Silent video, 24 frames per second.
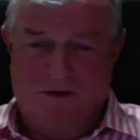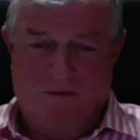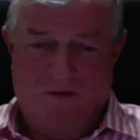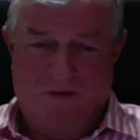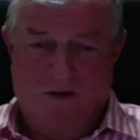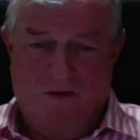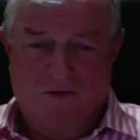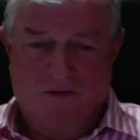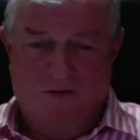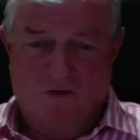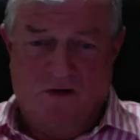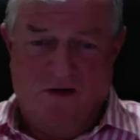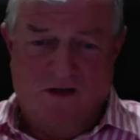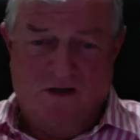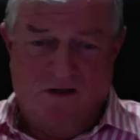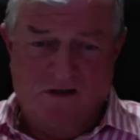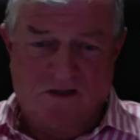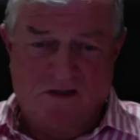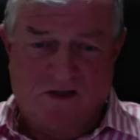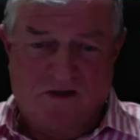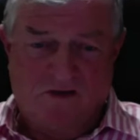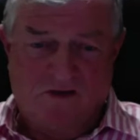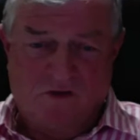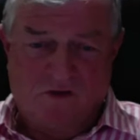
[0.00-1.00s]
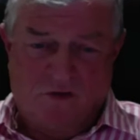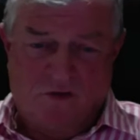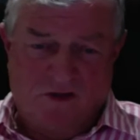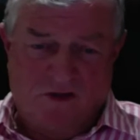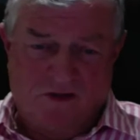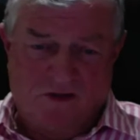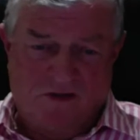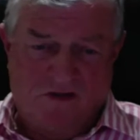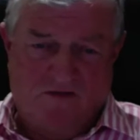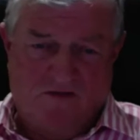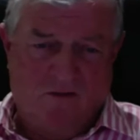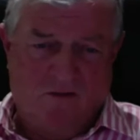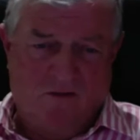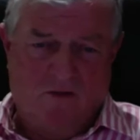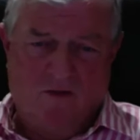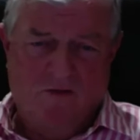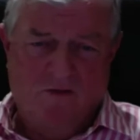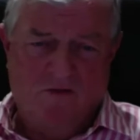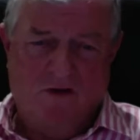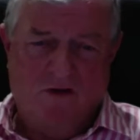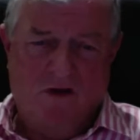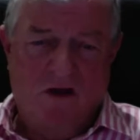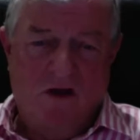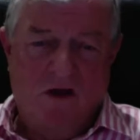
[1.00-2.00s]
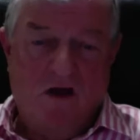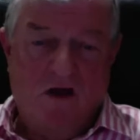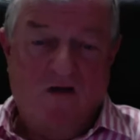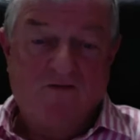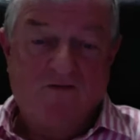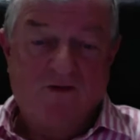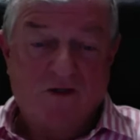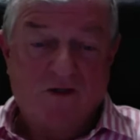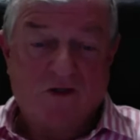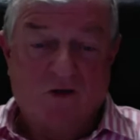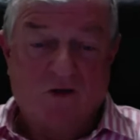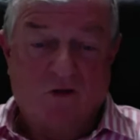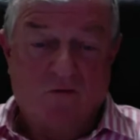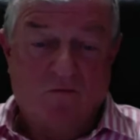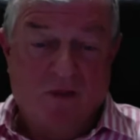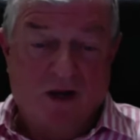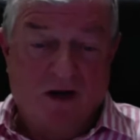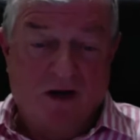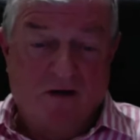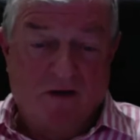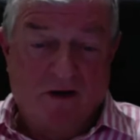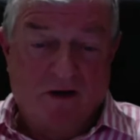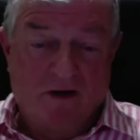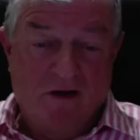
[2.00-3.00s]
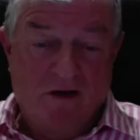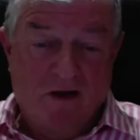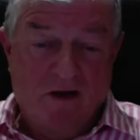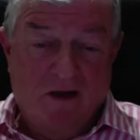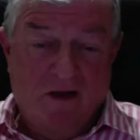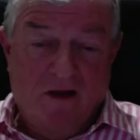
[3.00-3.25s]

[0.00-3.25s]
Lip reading: I'm 26 or 27. I've just got married.